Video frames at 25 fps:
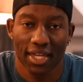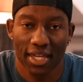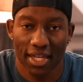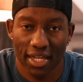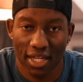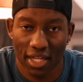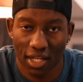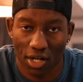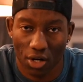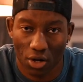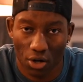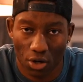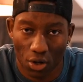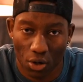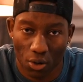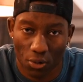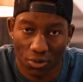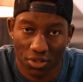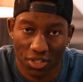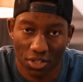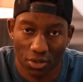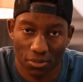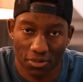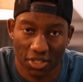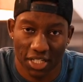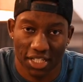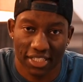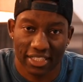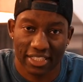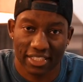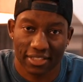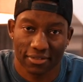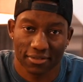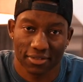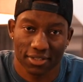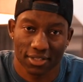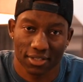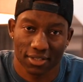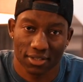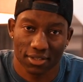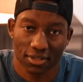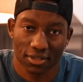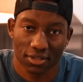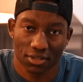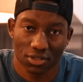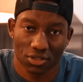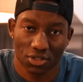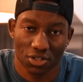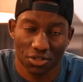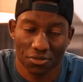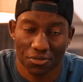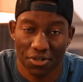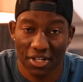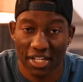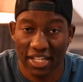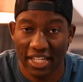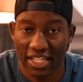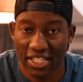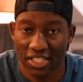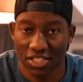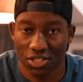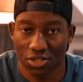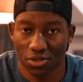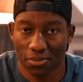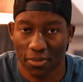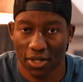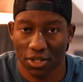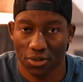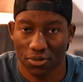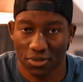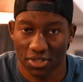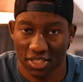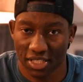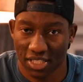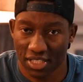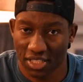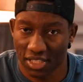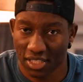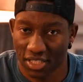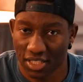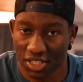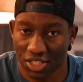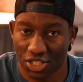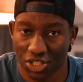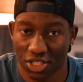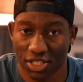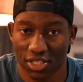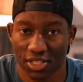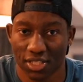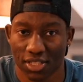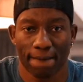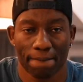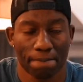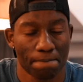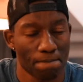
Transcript: in our goals and objectives. So it's very easy to make those decisions.